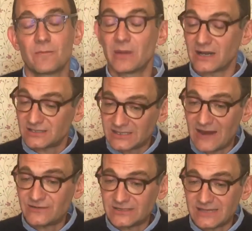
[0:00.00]
But it's
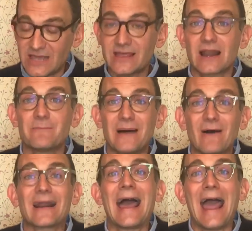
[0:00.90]
safe to say that
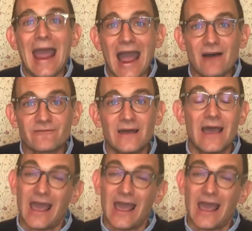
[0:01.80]
about half